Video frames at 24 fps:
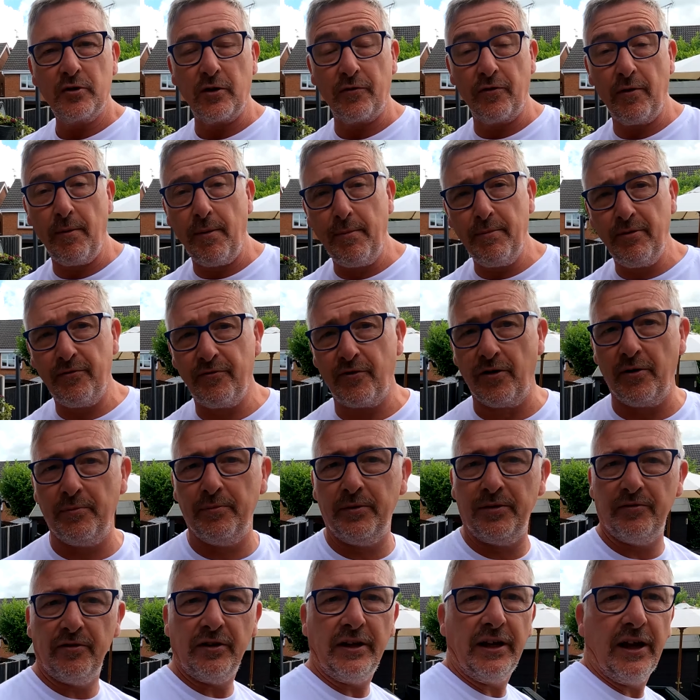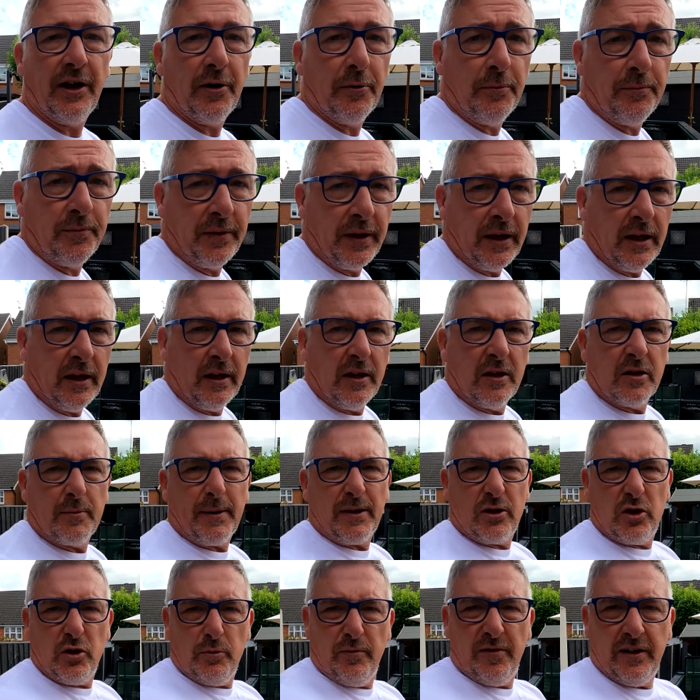So if you remember from the video, it's
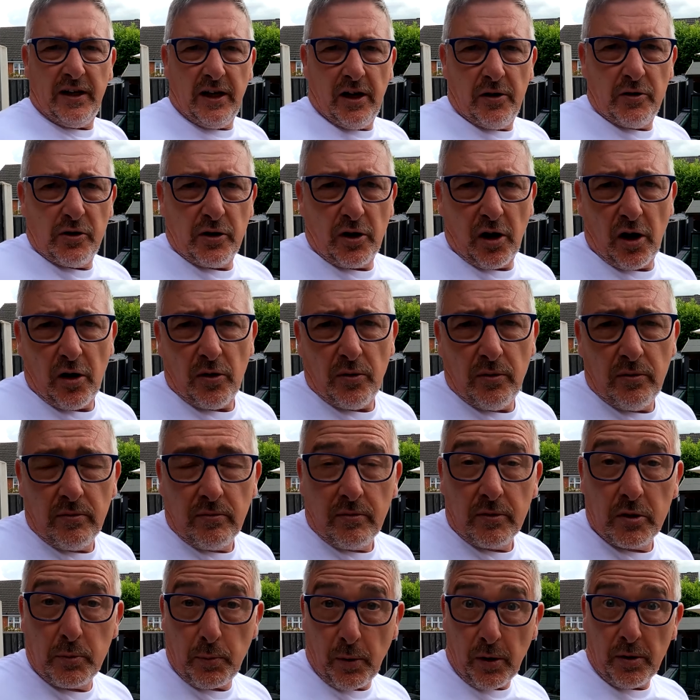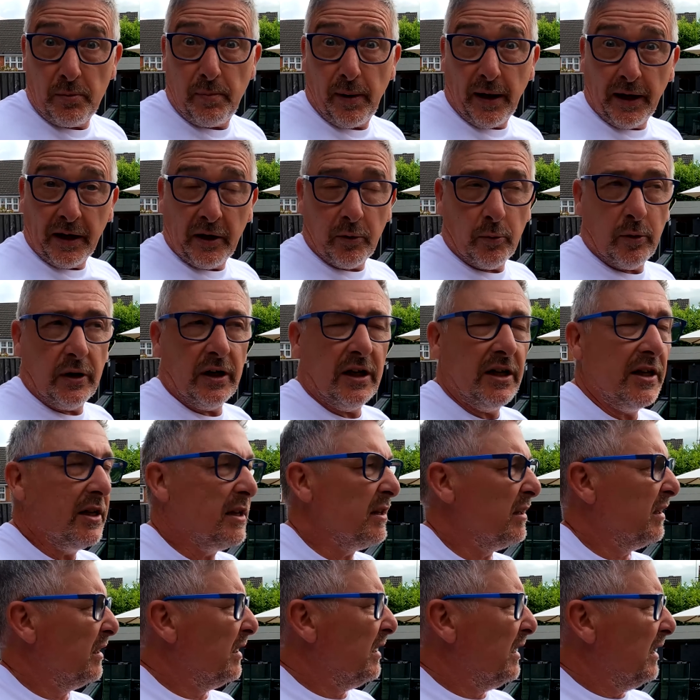about 2 videos ago, spotted blanket weed
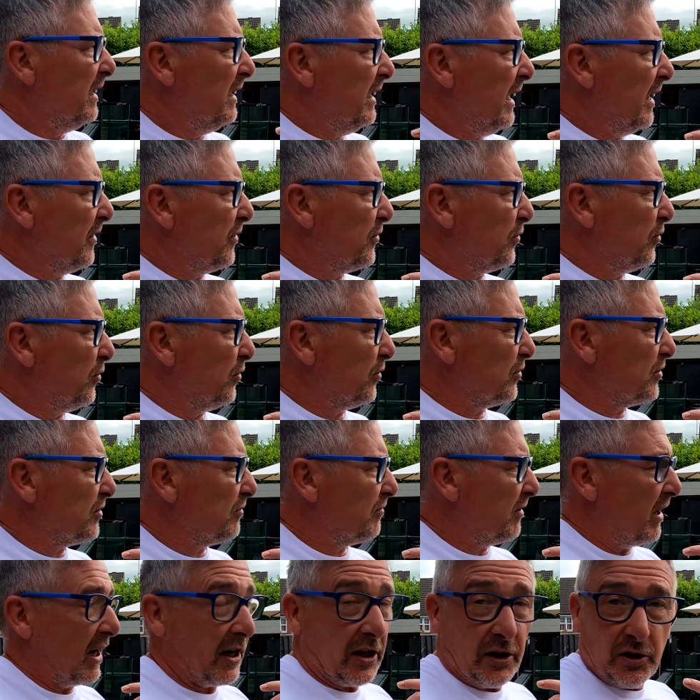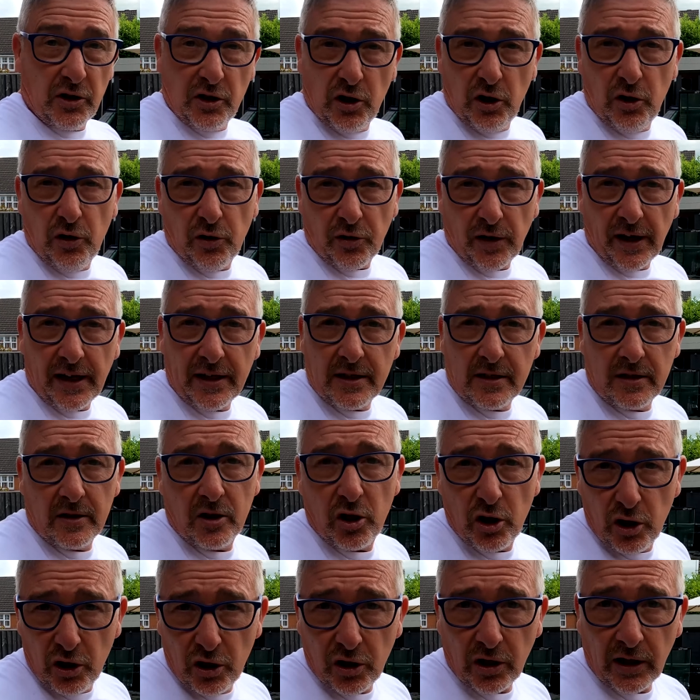and thought I can cure that
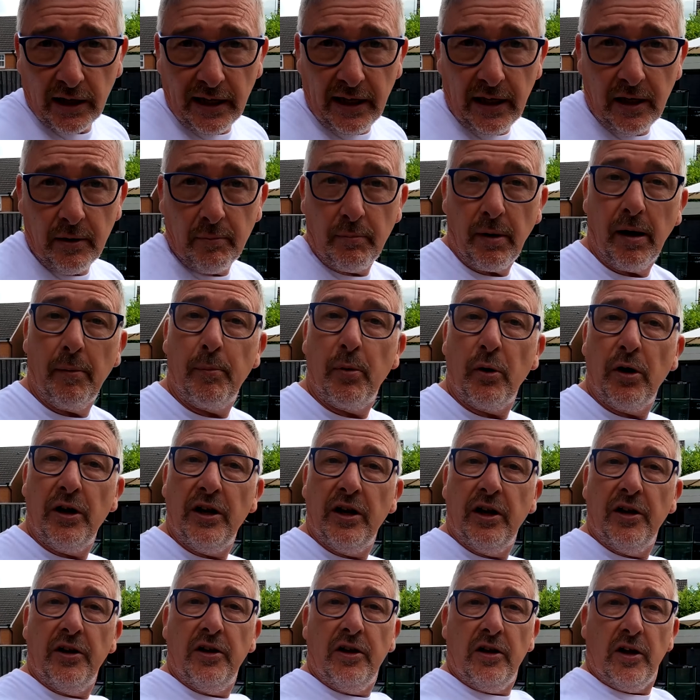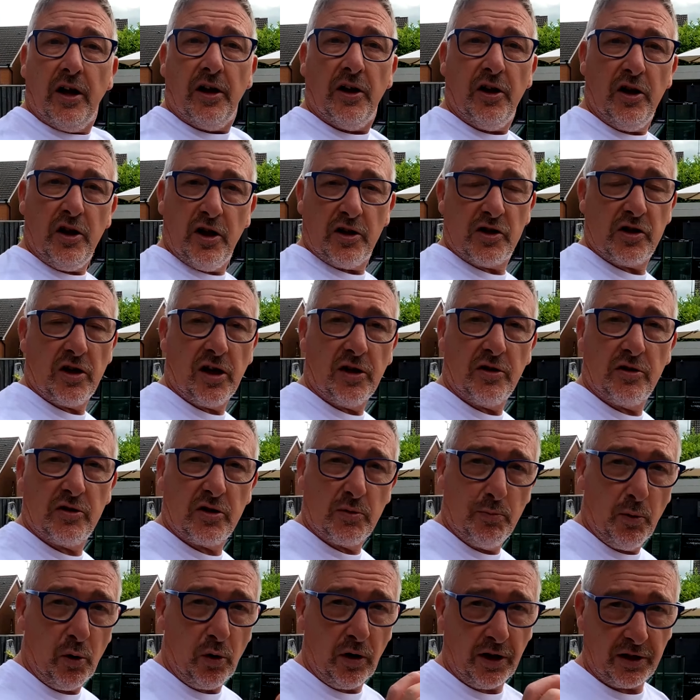early by putting a
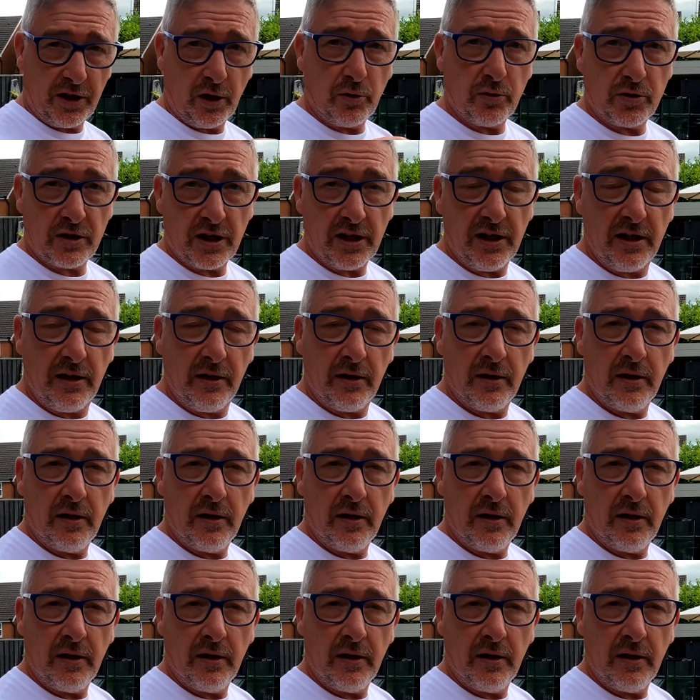smaller dose in.